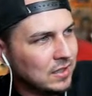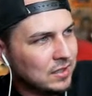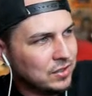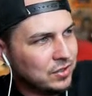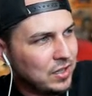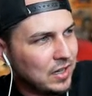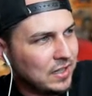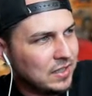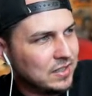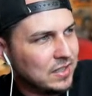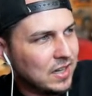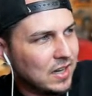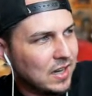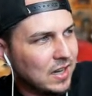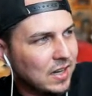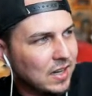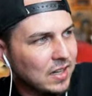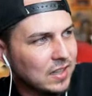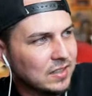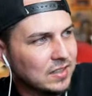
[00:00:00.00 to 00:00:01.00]
Jake
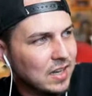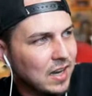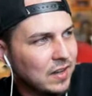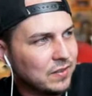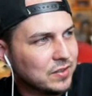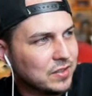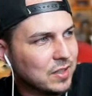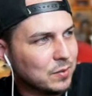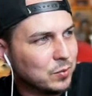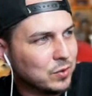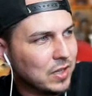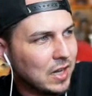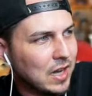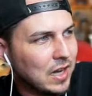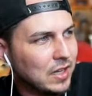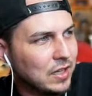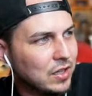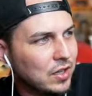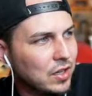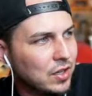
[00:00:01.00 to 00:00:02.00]
says, have someone
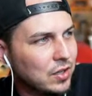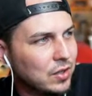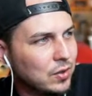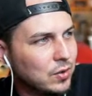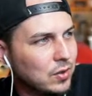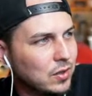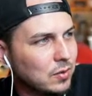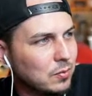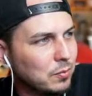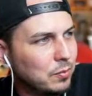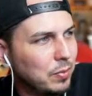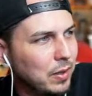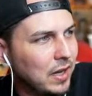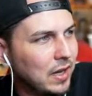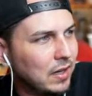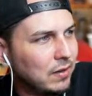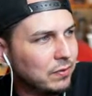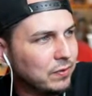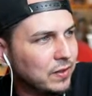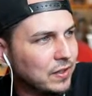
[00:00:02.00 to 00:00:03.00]
I know
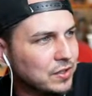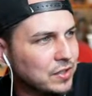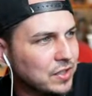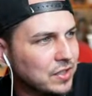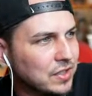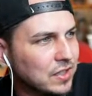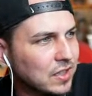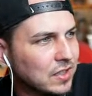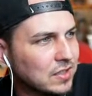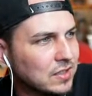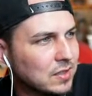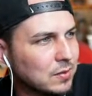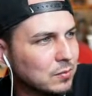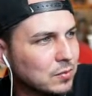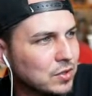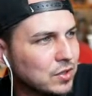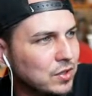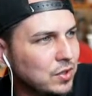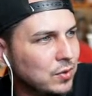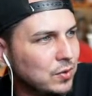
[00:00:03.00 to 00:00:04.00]
paid Frenchie's
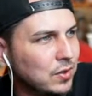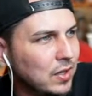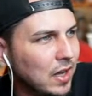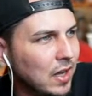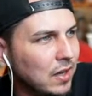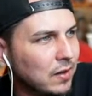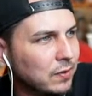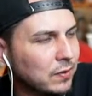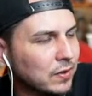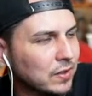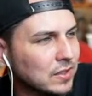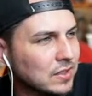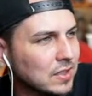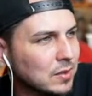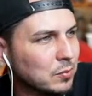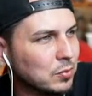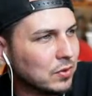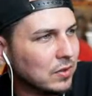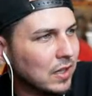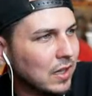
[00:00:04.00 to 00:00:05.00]
Customs 2K for a
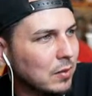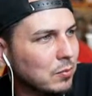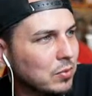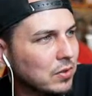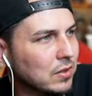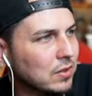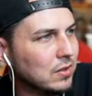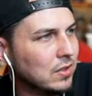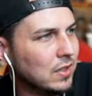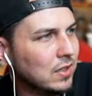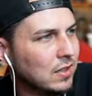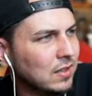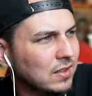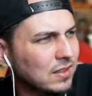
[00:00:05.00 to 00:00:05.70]
simple light build.